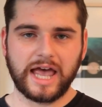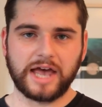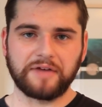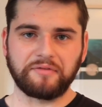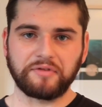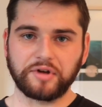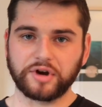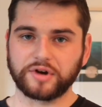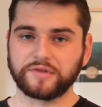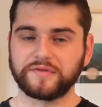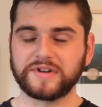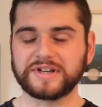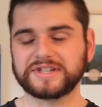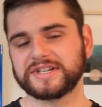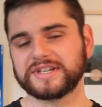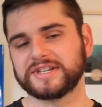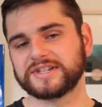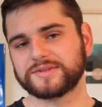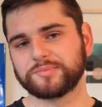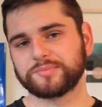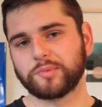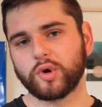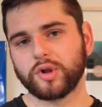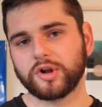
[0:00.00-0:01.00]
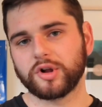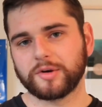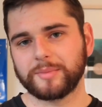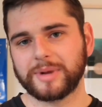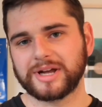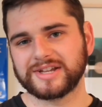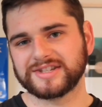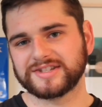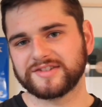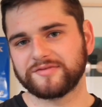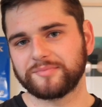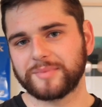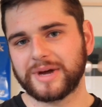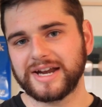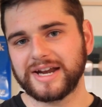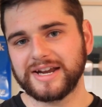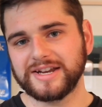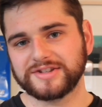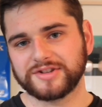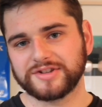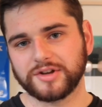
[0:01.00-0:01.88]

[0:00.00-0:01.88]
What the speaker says: if you're investing smaller amounts of money.